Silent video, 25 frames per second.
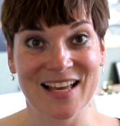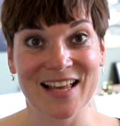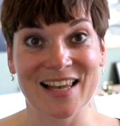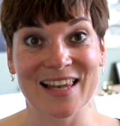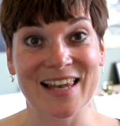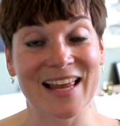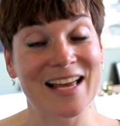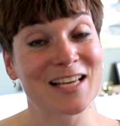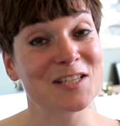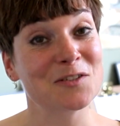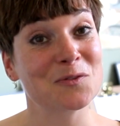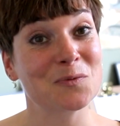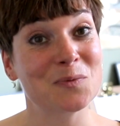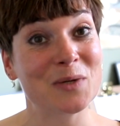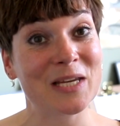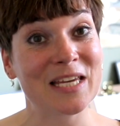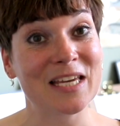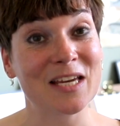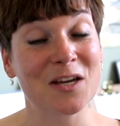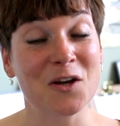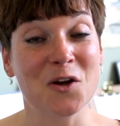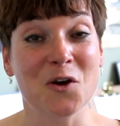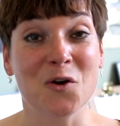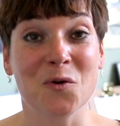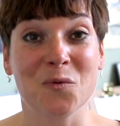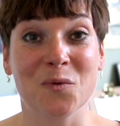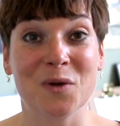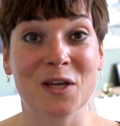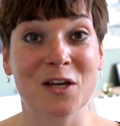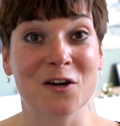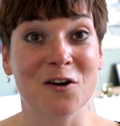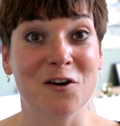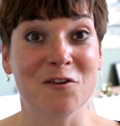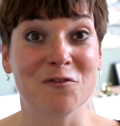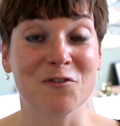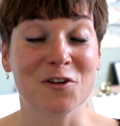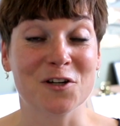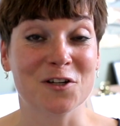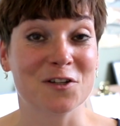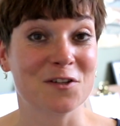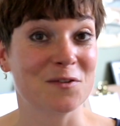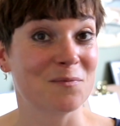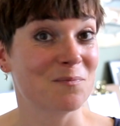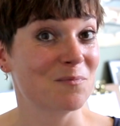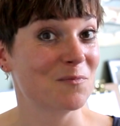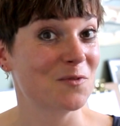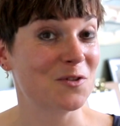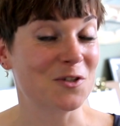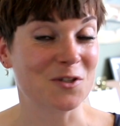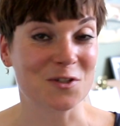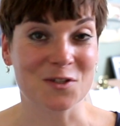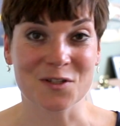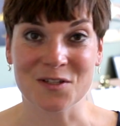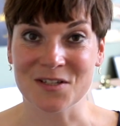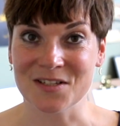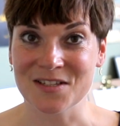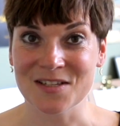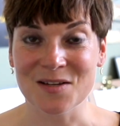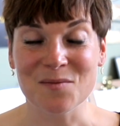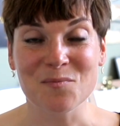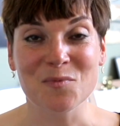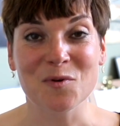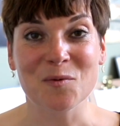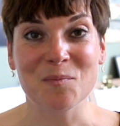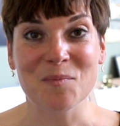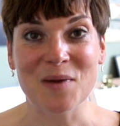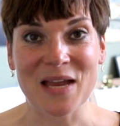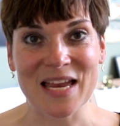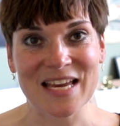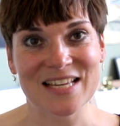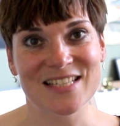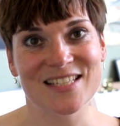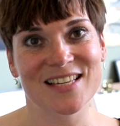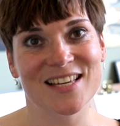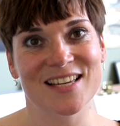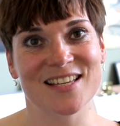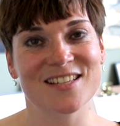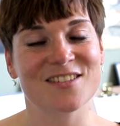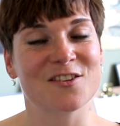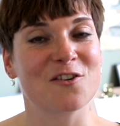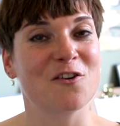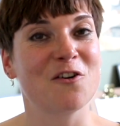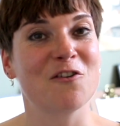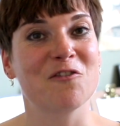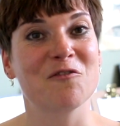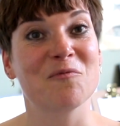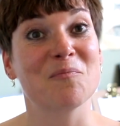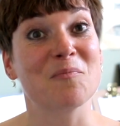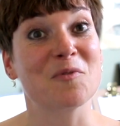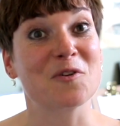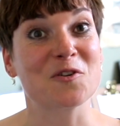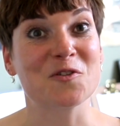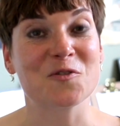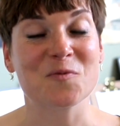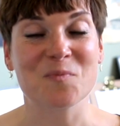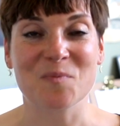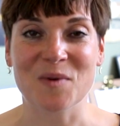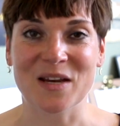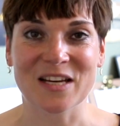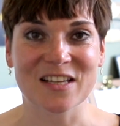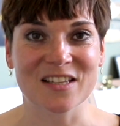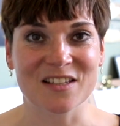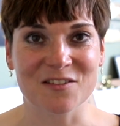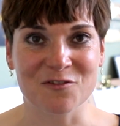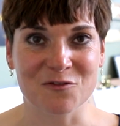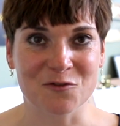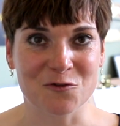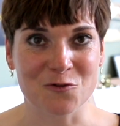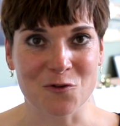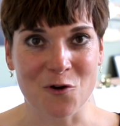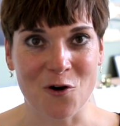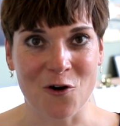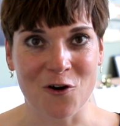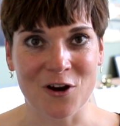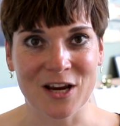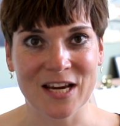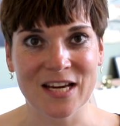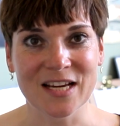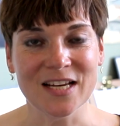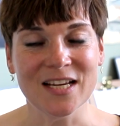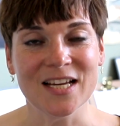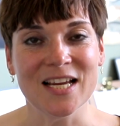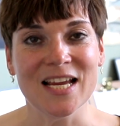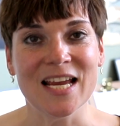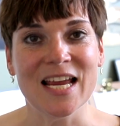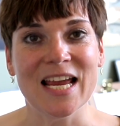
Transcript: Last week we covered just the simple basics of perspective drawing,